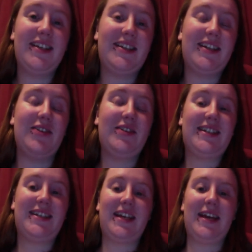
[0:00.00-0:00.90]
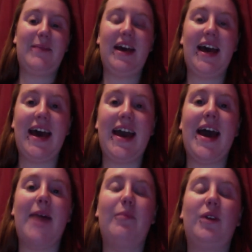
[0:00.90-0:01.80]
So disclaimer, I
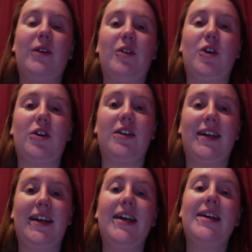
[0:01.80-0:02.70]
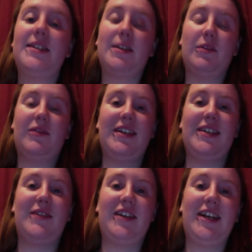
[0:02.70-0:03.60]
am pre-recording some of
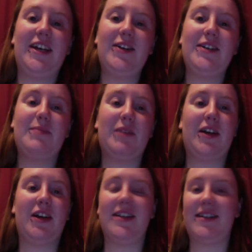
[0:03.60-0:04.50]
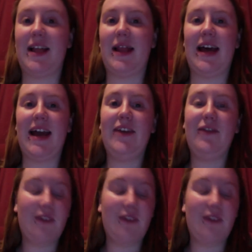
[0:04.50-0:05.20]
these videos because life